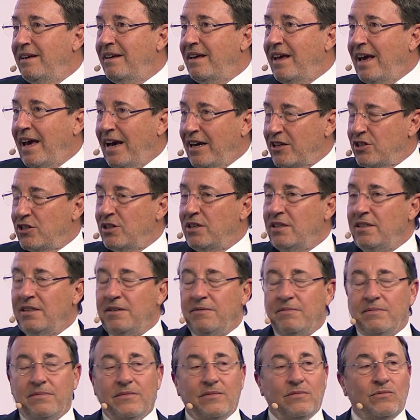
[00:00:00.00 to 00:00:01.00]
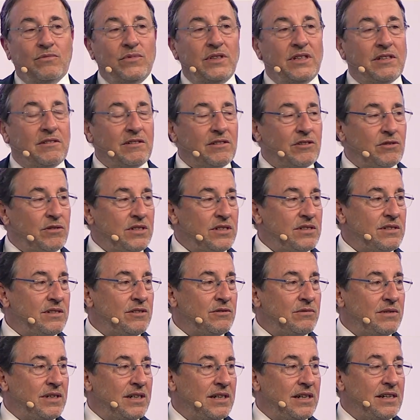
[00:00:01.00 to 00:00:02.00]
actually we are increasingly
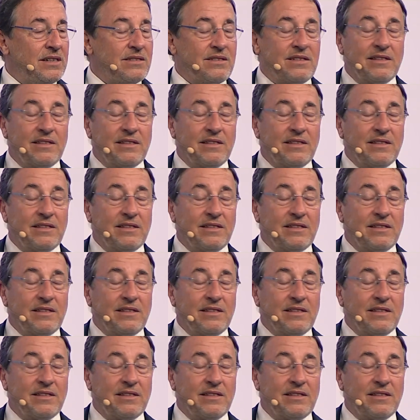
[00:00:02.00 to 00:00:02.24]
realizing